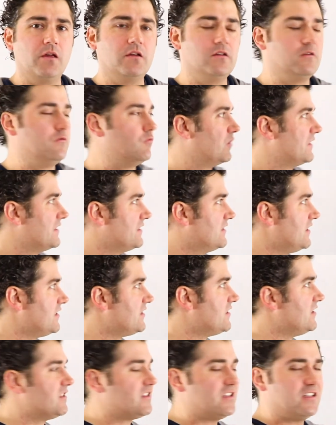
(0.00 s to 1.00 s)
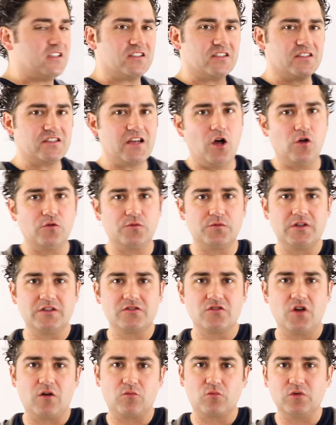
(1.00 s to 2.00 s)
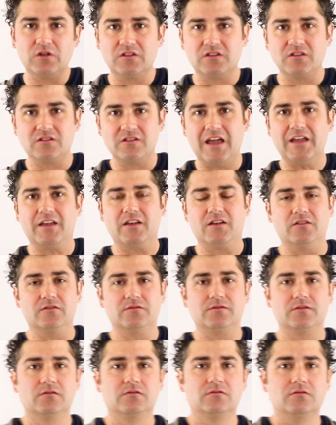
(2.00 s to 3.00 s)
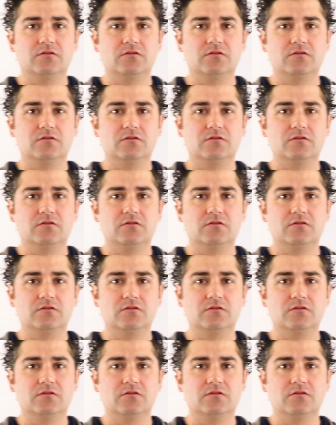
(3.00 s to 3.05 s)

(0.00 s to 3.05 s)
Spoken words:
resistance in itself is not really negative.